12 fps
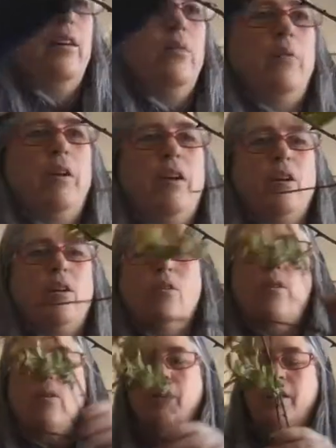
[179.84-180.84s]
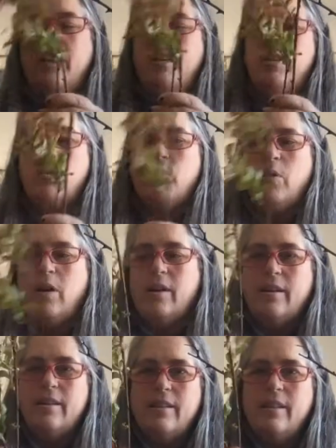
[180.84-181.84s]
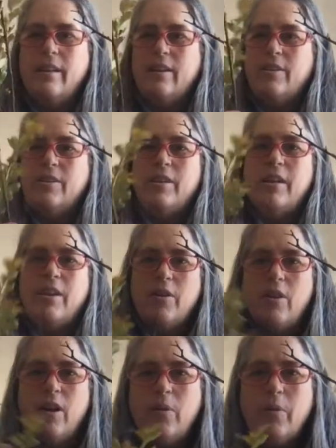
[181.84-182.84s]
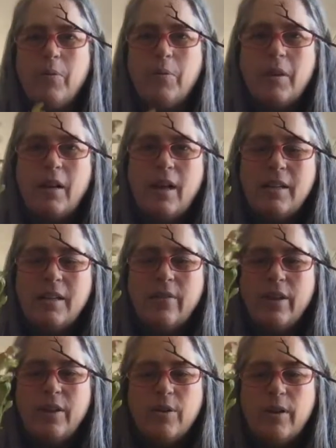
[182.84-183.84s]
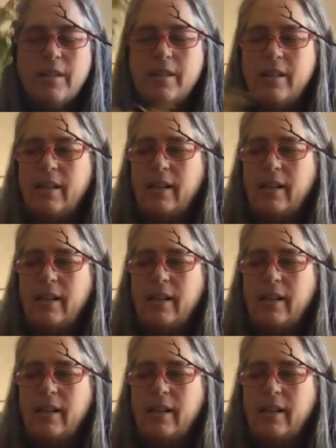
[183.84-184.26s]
We can all go on nature walks. Here's another long one with lots of interesting